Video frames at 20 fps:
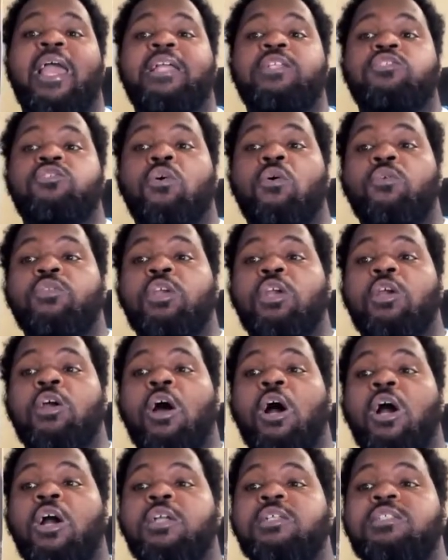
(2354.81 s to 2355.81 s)
and told the
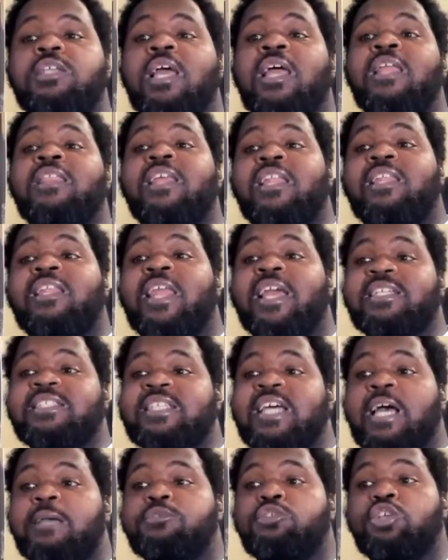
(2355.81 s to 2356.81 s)
guards the
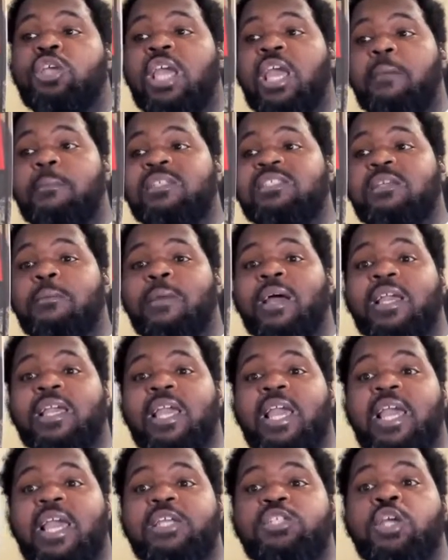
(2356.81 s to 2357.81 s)
next time she came into my
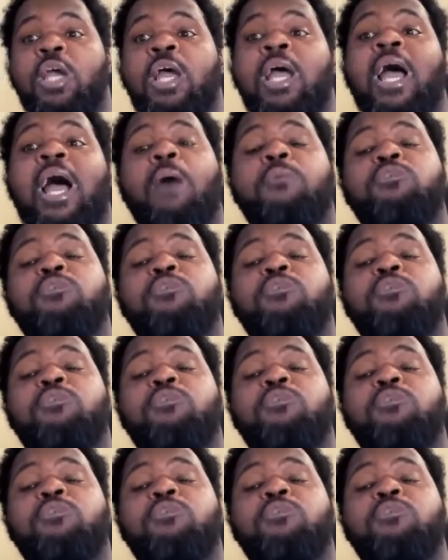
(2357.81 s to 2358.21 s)
cage,